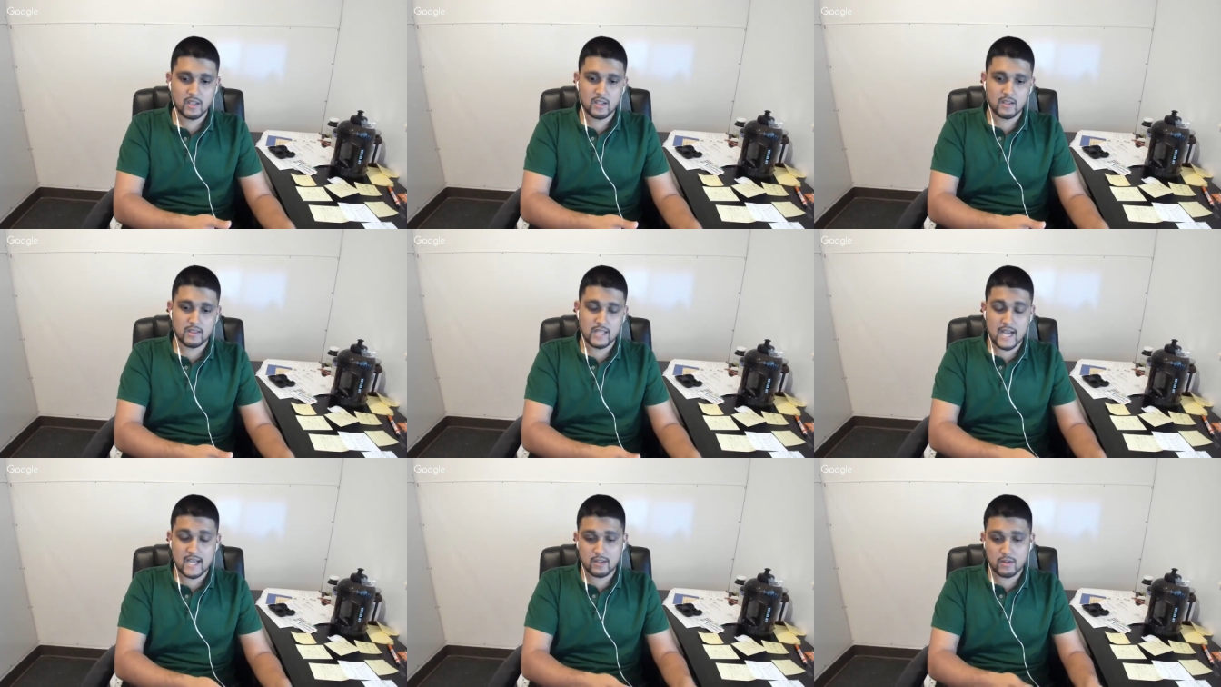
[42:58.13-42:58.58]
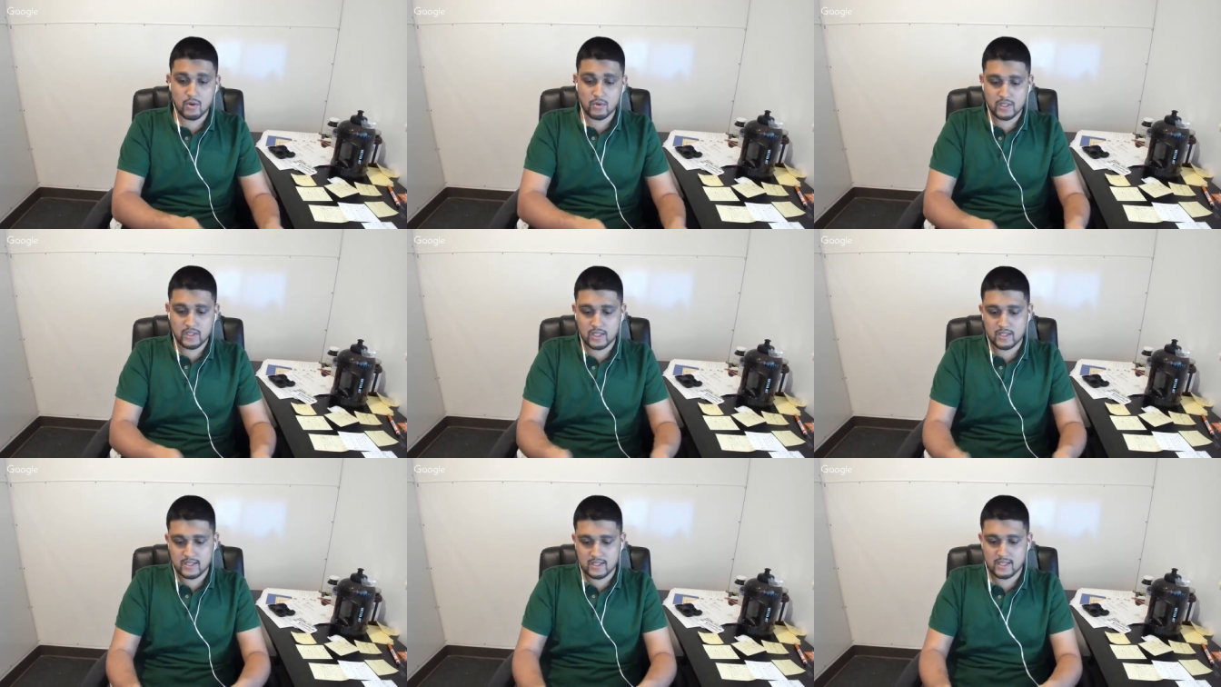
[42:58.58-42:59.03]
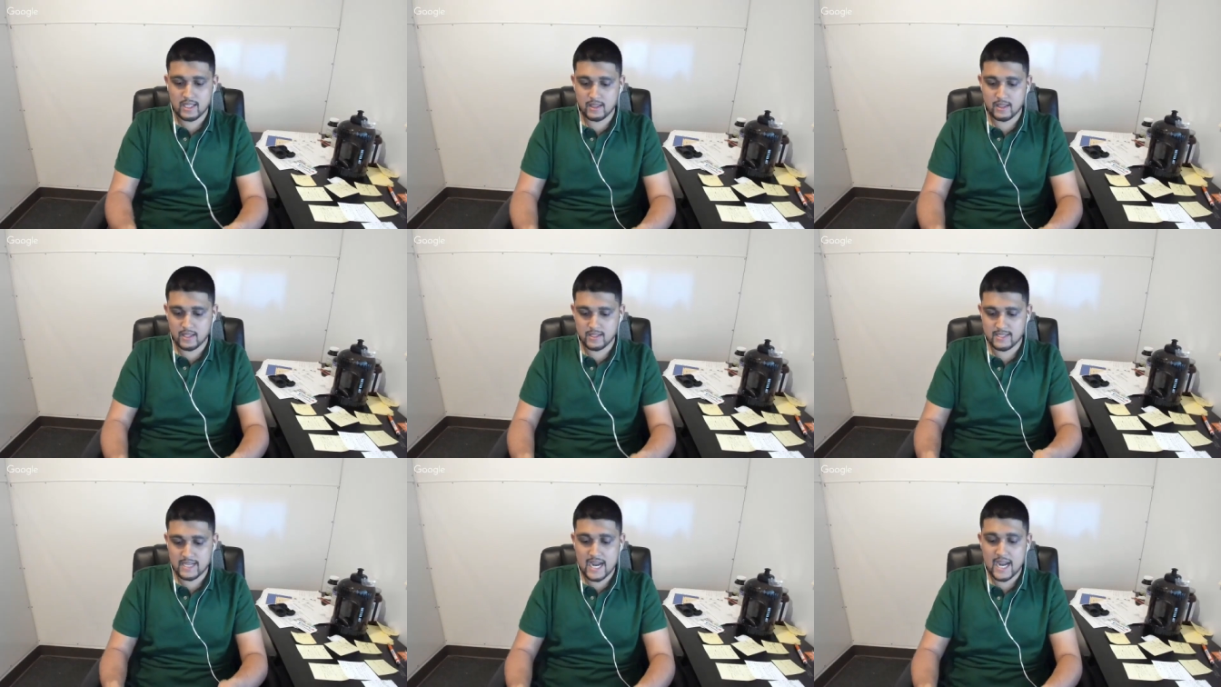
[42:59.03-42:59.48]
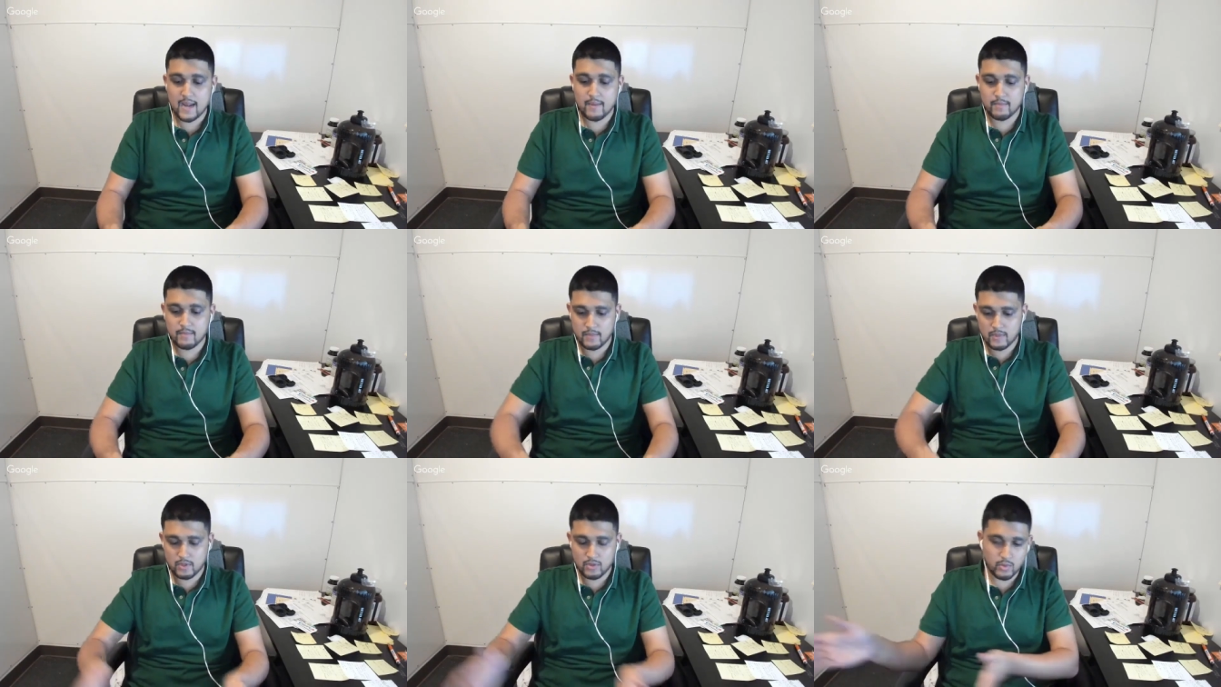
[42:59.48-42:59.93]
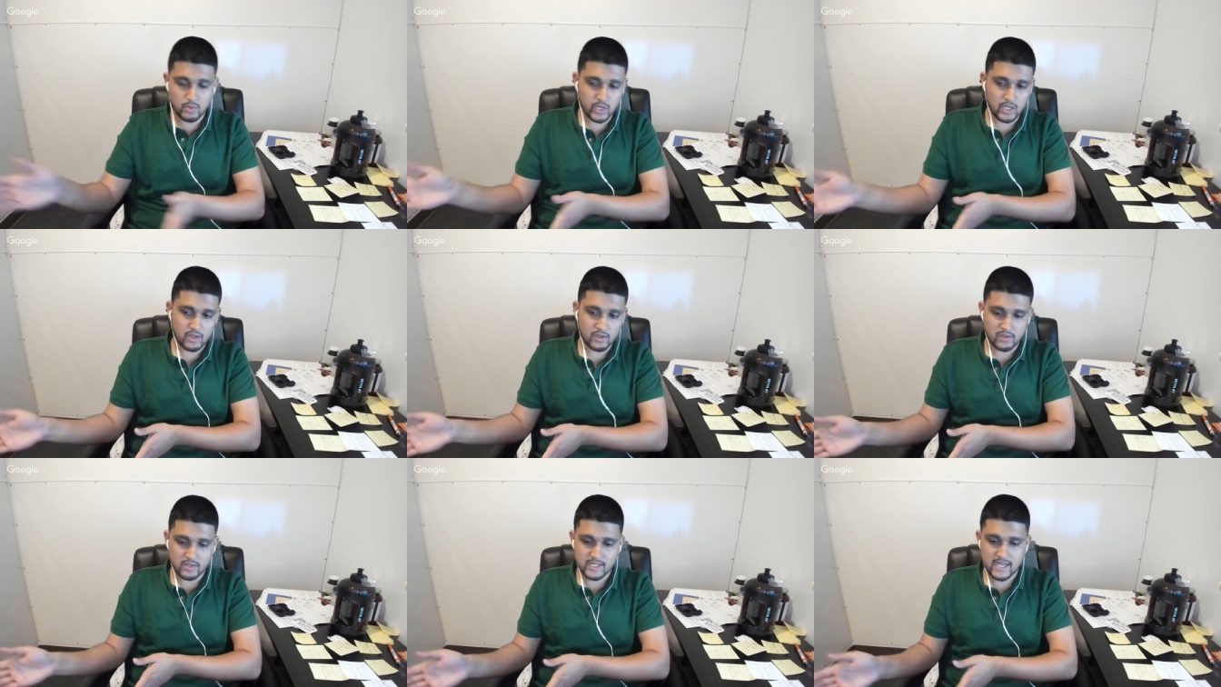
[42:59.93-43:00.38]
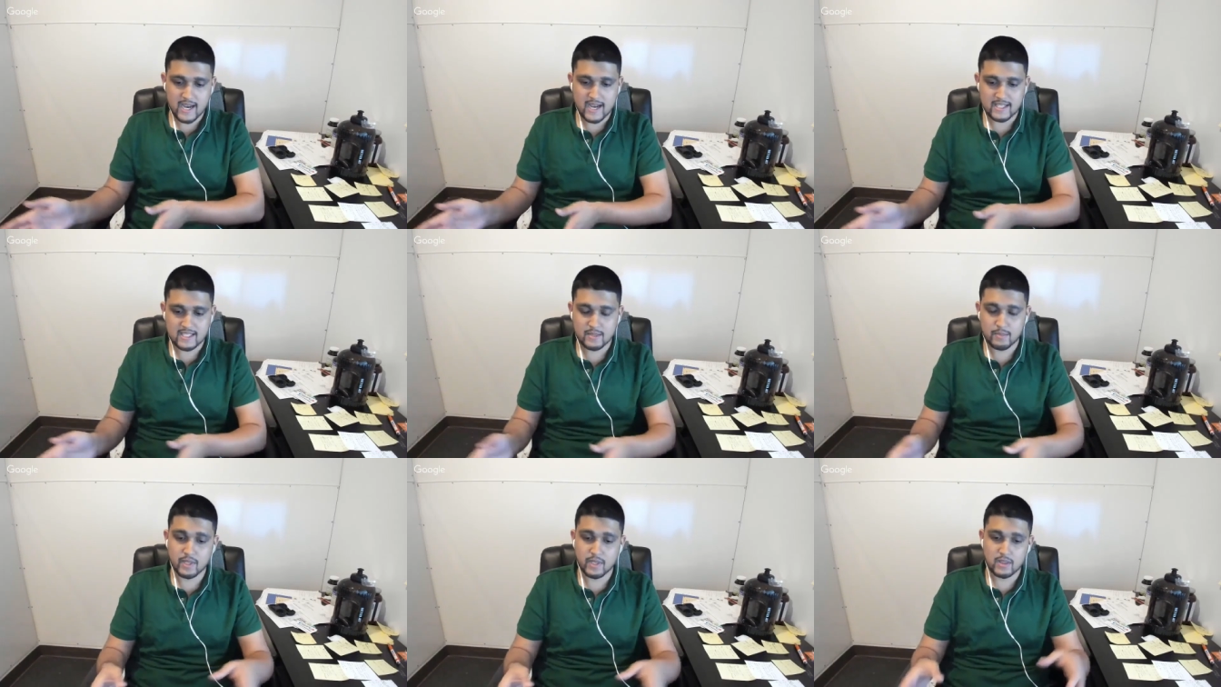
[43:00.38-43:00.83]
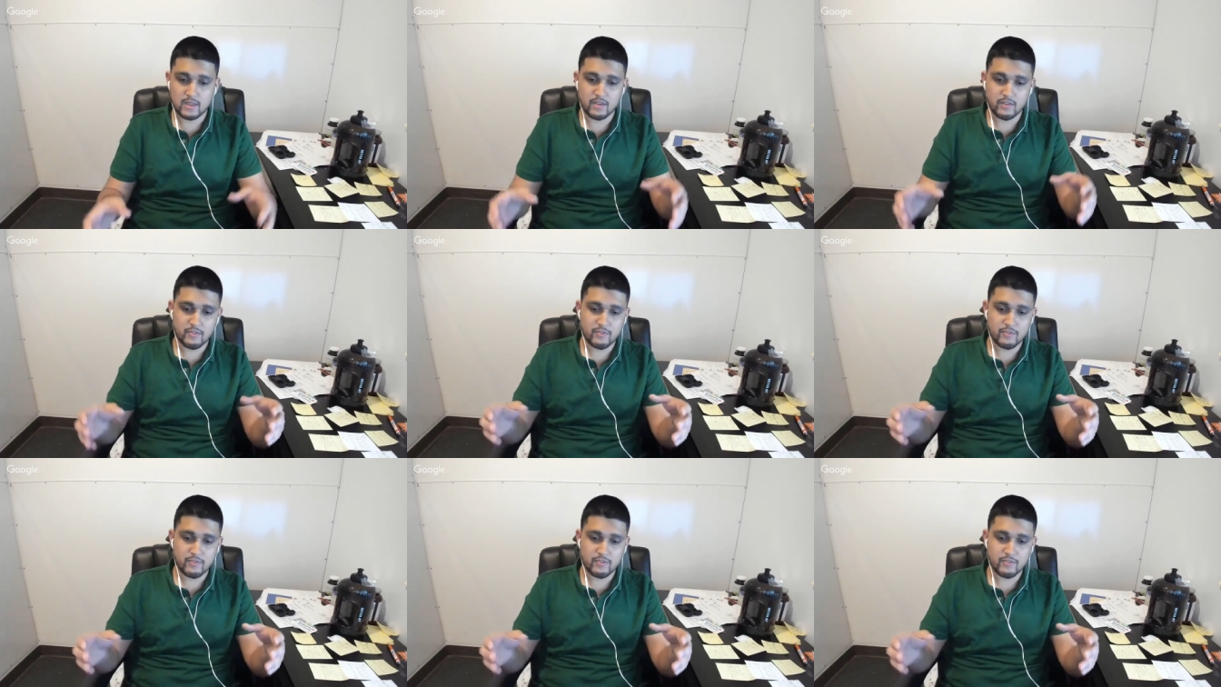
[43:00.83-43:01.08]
not only the, the time doing another task, but the